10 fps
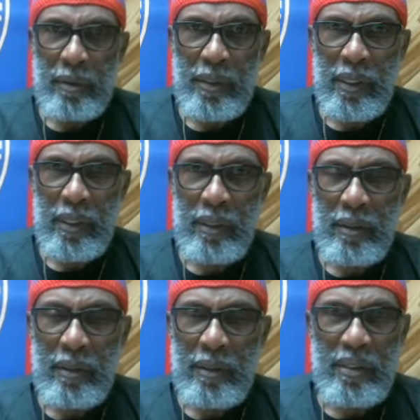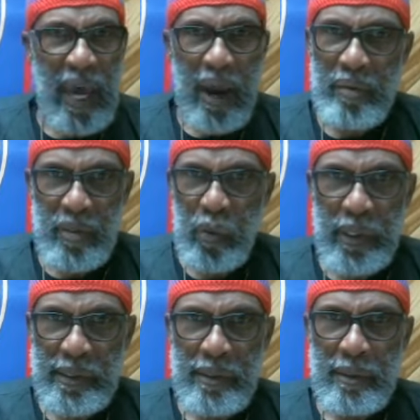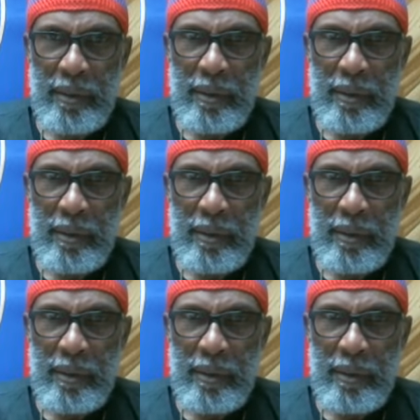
See, Cyrus wasn't.